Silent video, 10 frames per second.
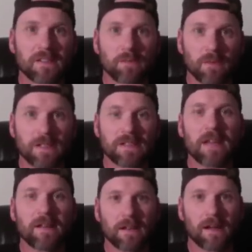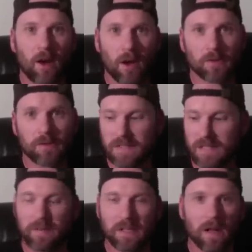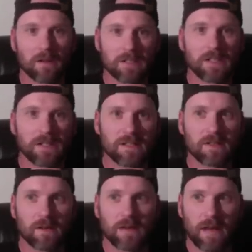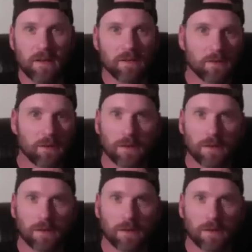really technically one hundred and seventy dollars to get started out the door.